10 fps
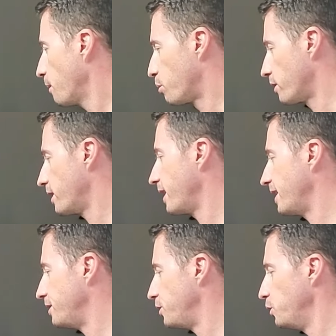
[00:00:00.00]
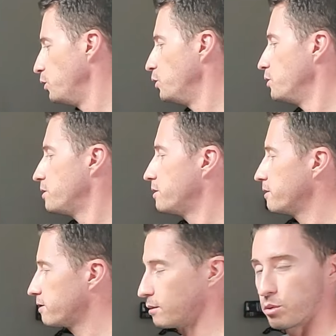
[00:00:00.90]
Beretta 92s,
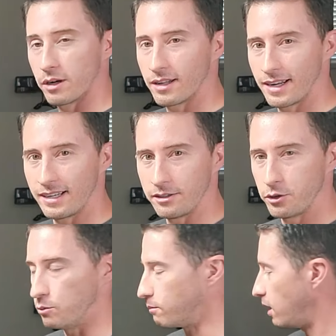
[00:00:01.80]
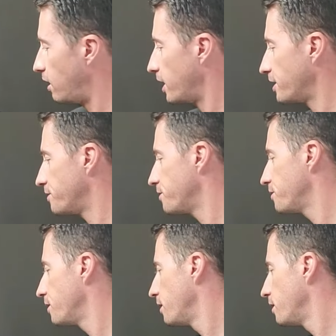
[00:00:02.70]
some Beretta 92 mods,